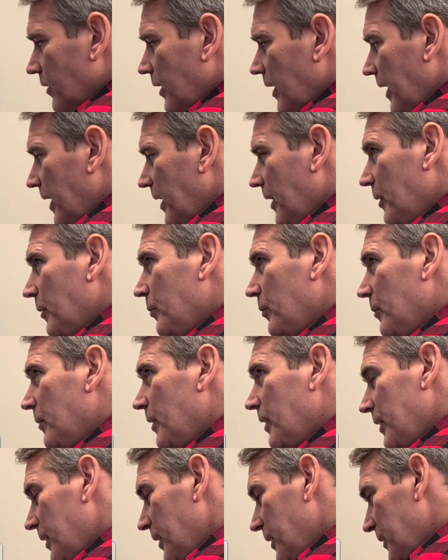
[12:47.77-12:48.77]
M,
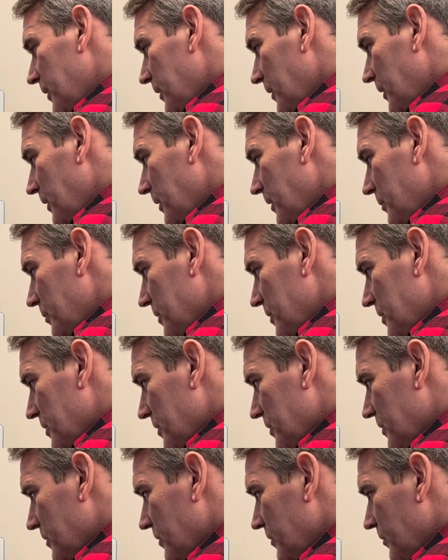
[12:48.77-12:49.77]
and then
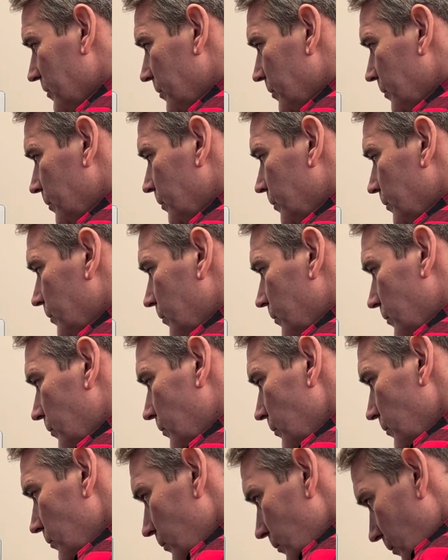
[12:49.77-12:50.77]
comes
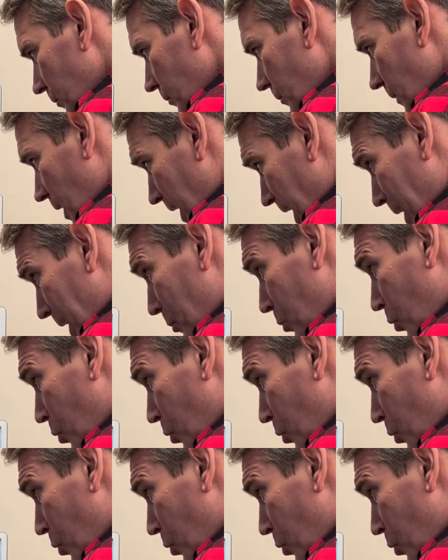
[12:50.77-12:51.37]
M